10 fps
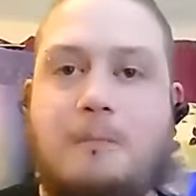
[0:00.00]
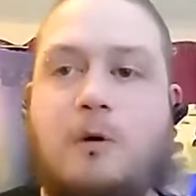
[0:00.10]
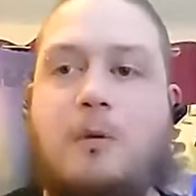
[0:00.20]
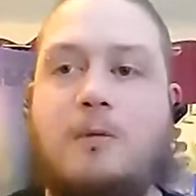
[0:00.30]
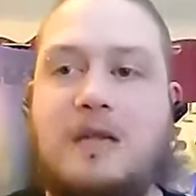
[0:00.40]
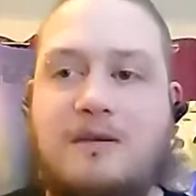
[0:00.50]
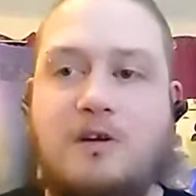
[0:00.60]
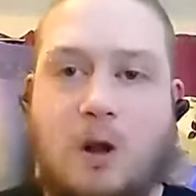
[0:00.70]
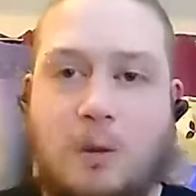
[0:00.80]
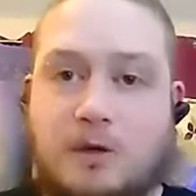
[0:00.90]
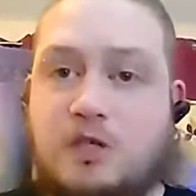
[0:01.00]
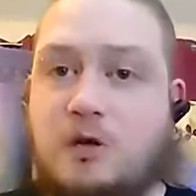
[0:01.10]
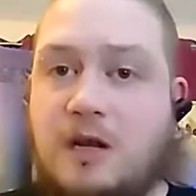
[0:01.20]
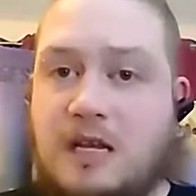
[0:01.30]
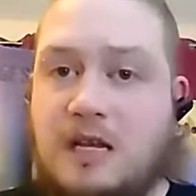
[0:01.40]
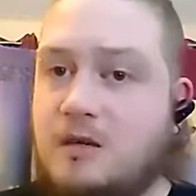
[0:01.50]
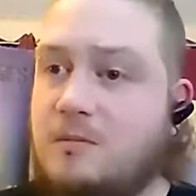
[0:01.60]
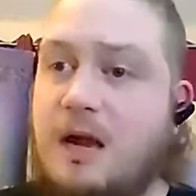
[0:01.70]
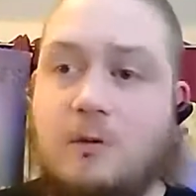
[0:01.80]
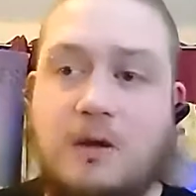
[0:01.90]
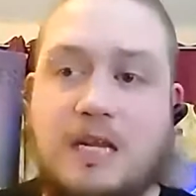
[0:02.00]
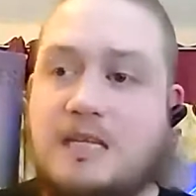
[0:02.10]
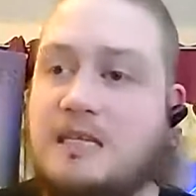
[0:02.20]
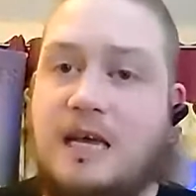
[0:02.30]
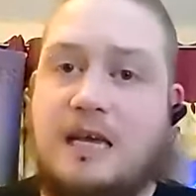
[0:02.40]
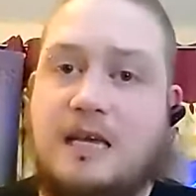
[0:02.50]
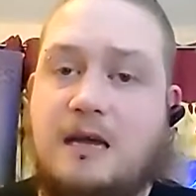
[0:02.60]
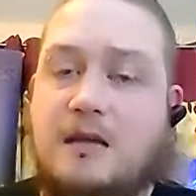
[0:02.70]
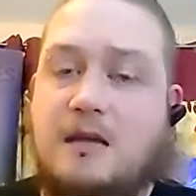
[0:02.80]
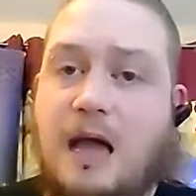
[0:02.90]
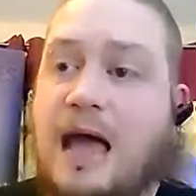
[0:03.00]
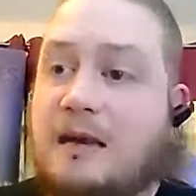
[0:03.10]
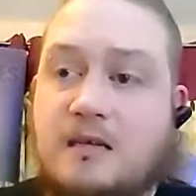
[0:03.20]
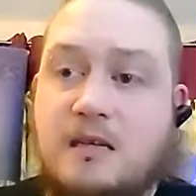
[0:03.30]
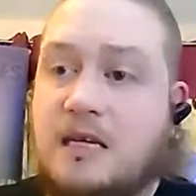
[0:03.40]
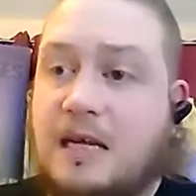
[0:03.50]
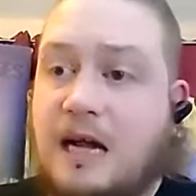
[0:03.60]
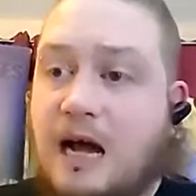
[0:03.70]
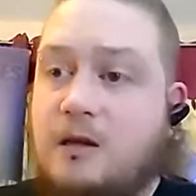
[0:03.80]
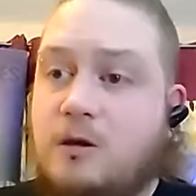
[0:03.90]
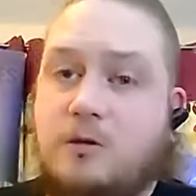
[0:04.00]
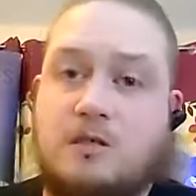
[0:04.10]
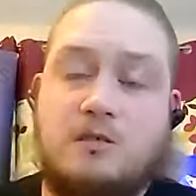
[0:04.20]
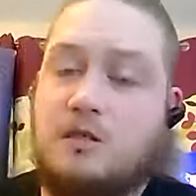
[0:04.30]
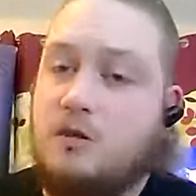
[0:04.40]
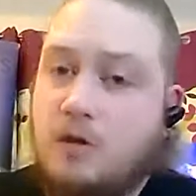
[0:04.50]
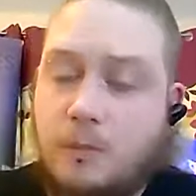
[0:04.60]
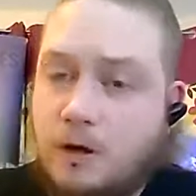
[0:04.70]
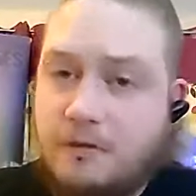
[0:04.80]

but when we're given an opportunity to, man, we need to take it. And as a guy who's still not